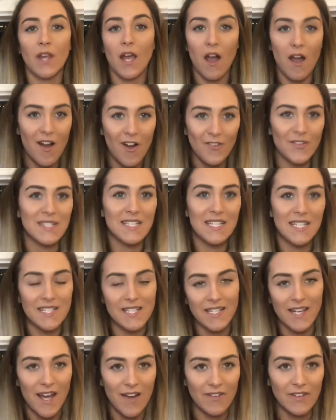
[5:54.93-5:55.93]
Obviously I
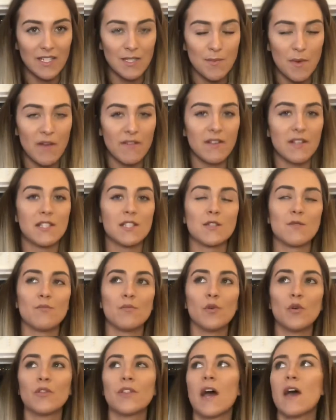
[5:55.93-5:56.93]
didn't have experience,
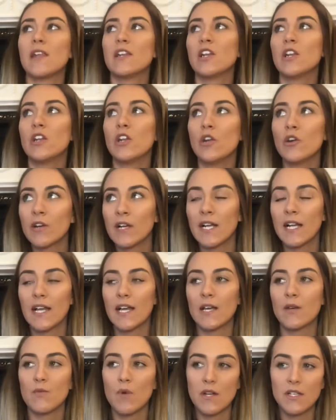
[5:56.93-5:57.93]
but then
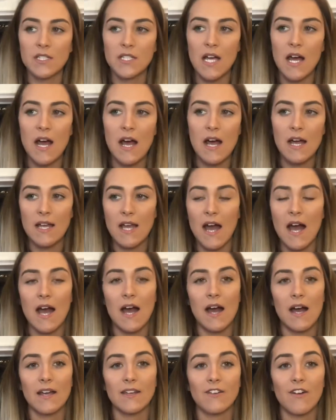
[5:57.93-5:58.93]
luckily one day
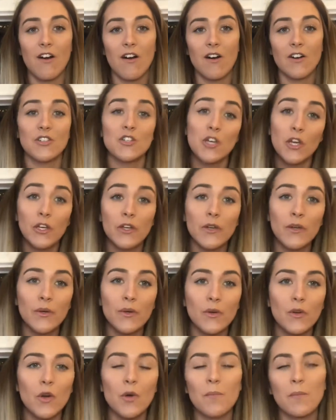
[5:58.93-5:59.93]
I got
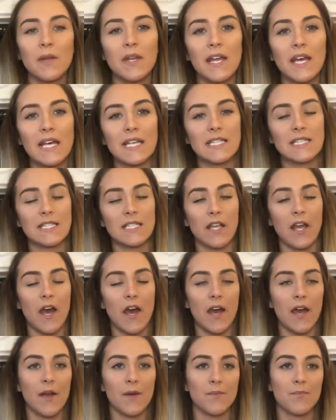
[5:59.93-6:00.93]
2 companies
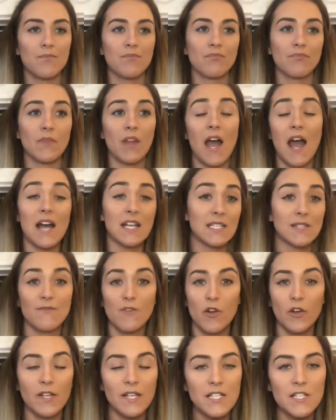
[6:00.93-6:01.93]
asked for
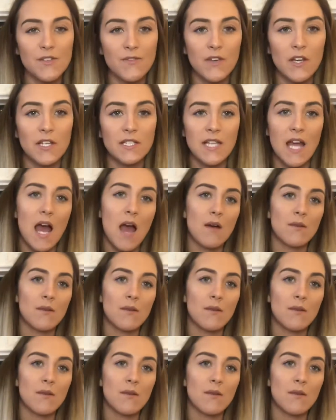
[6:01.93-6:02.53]
an interview, so I